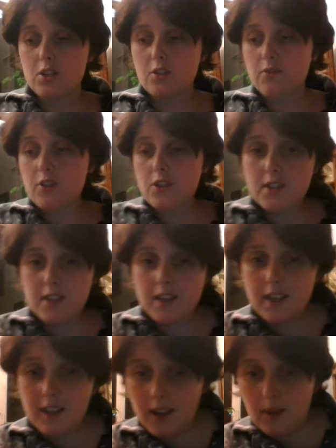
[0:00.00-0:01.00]
So the first
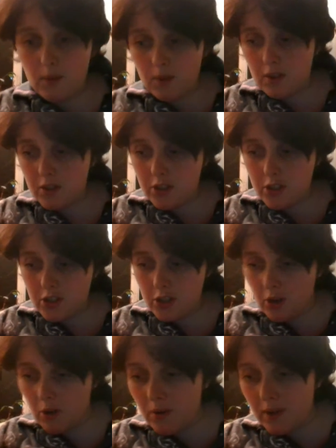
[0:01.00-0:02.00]
thing I want to
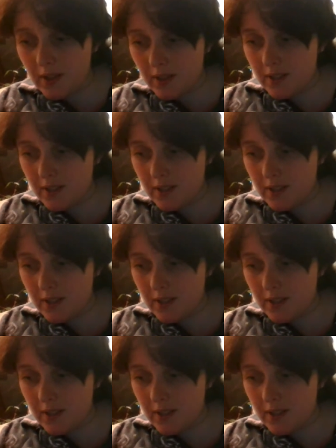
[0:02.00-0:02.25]
show